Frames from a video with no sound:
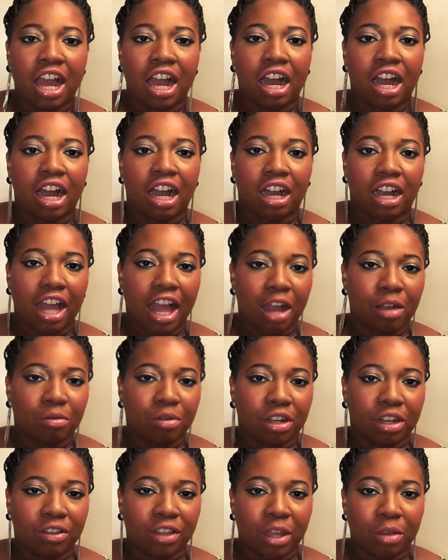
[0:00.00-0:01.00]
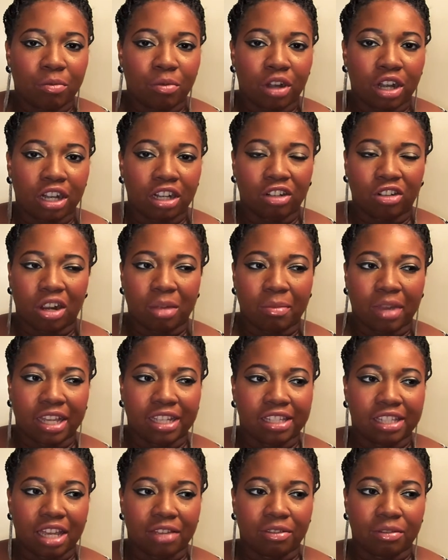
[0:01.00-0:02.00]
how well they work, or I might
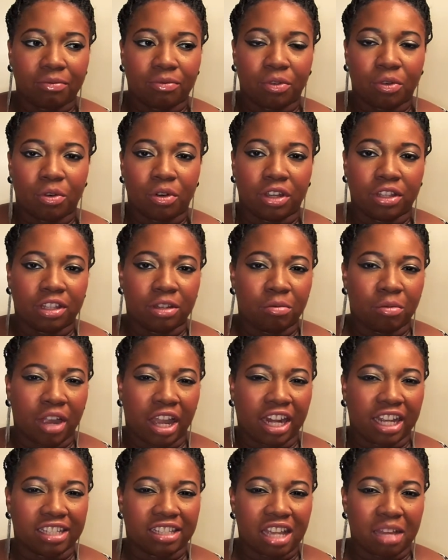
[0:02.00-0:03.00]
save them for the weddings.